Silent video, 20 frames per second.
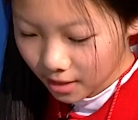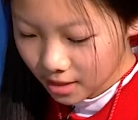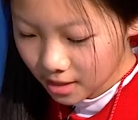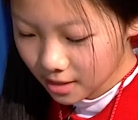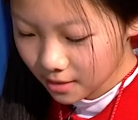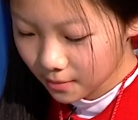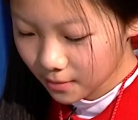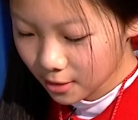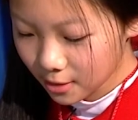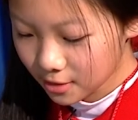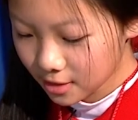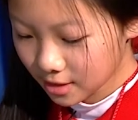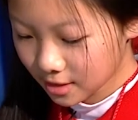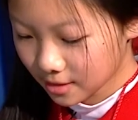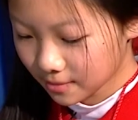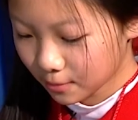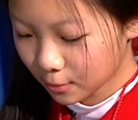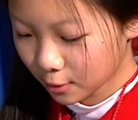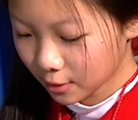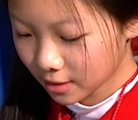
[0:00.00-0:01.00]
is the most
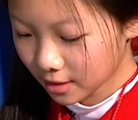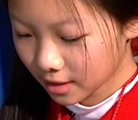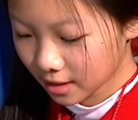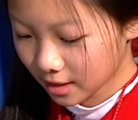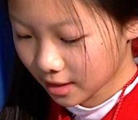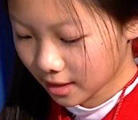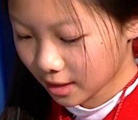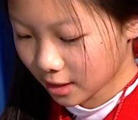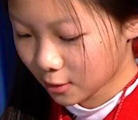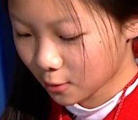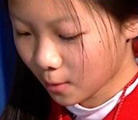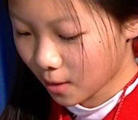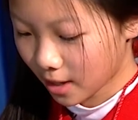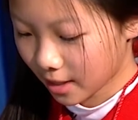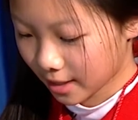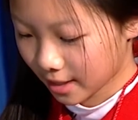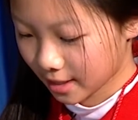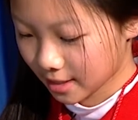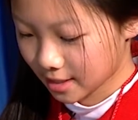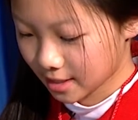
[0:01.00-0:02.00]
important thing you
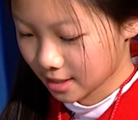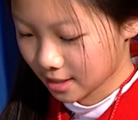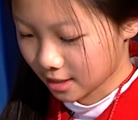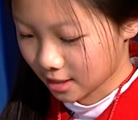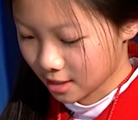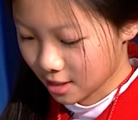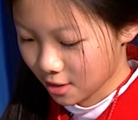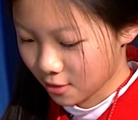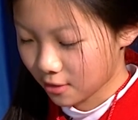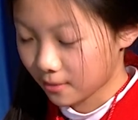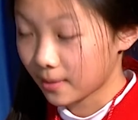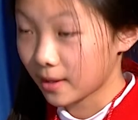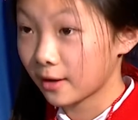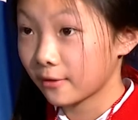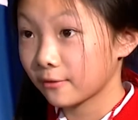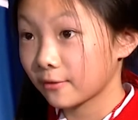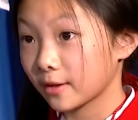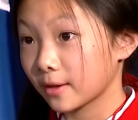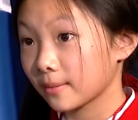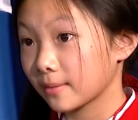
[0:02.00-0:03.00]
want kids to know about
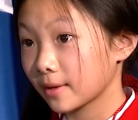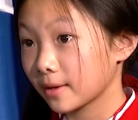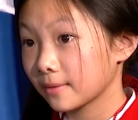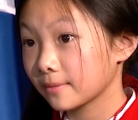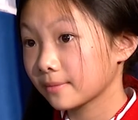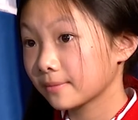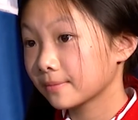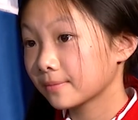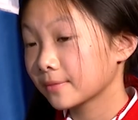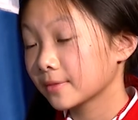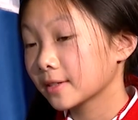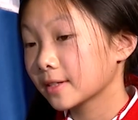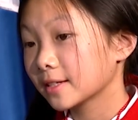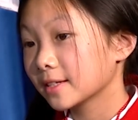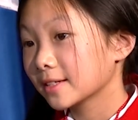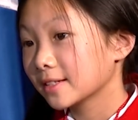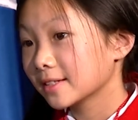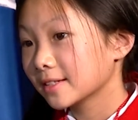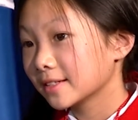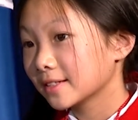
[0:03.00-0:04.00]

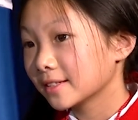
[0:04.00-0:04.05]
FEMA?